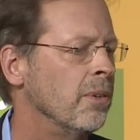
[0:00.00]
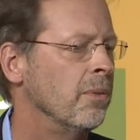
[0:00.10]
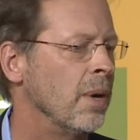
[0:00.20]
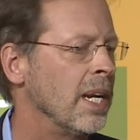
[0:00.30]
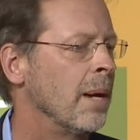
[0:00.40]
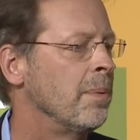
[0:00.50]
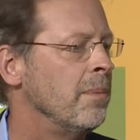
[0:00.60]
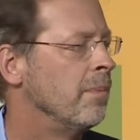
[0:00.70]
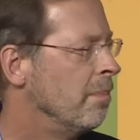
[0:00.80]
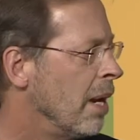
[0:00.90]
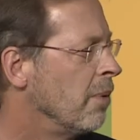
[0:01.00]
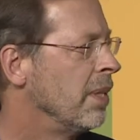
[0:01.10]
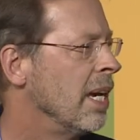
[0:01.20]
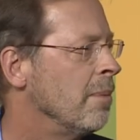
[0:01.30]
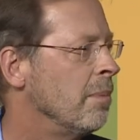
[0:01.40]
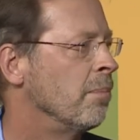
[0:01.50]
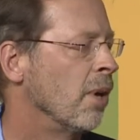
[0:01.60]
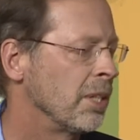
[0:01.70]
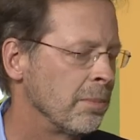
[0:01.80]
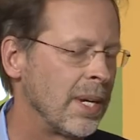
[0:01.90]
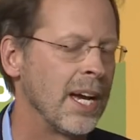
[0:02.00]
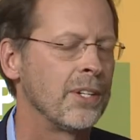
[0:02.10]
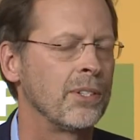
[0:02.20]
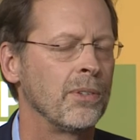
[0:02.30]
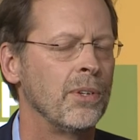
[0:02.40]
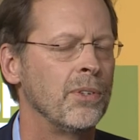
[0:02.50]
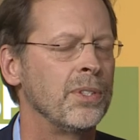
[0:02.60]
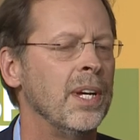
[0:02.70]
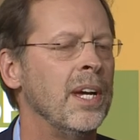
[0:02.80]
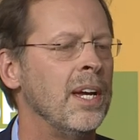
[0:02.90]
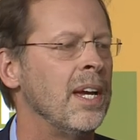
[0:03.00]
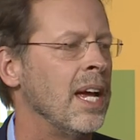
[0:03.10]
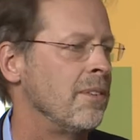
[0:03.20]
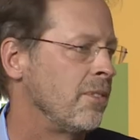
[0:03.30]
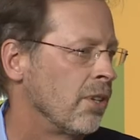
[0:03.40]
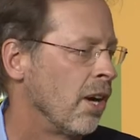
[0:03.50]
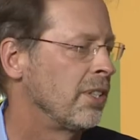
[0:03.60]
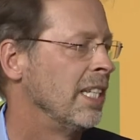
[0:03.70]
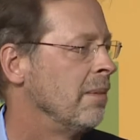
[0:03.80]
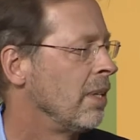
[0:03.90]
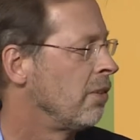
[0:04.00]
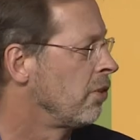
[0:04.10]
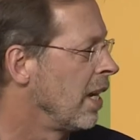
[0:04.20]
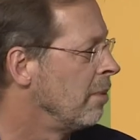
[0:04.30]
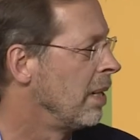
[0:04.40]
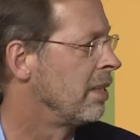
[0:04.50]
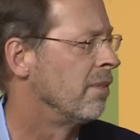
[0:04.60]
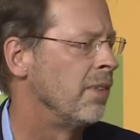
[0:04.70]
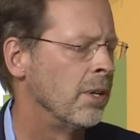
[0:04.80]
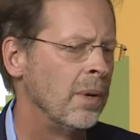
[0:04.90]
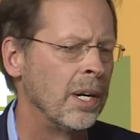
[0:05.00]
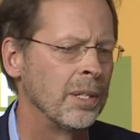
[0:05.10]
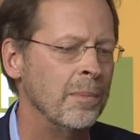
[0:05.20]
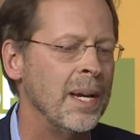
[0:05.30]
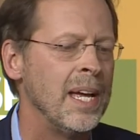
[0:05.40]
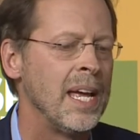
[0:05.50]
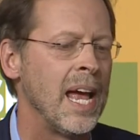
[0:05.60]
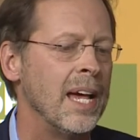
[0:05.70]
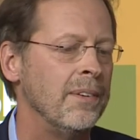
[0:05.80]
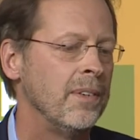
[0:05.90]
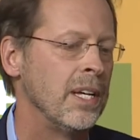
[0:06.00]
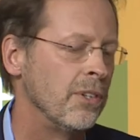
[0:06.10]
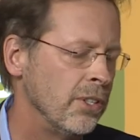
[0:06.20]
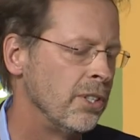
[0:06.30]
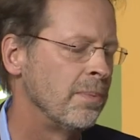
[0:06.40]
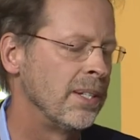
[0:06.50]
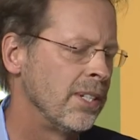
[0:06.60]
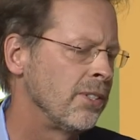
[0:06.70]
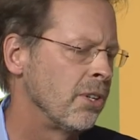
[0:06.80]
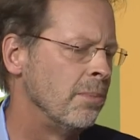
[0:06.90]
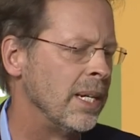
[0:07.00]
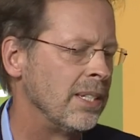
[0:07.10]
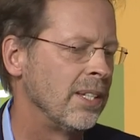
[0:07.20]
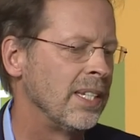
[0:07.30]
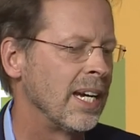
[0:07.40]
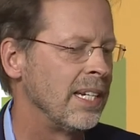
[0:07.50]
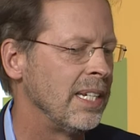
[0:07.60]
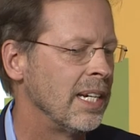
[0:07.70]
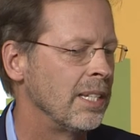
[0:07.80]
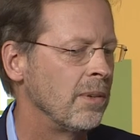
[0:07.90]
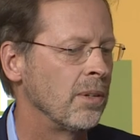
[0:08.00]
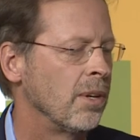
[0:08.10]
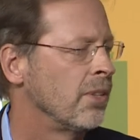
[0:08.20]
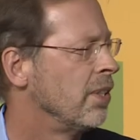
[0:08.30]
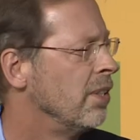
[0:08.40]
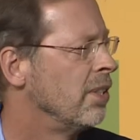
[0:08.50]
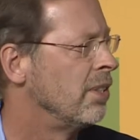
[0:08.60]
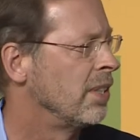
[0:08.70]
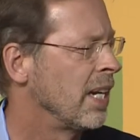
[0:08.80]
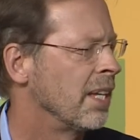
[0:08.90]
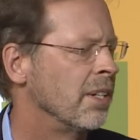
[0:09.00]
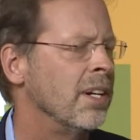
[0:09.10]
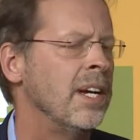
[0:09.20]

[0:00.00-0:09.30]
went up and met with them and brought them casseroles and talked to them and tried to make them feel welcome and introduced my sister and me to the idea that we were all citizens together.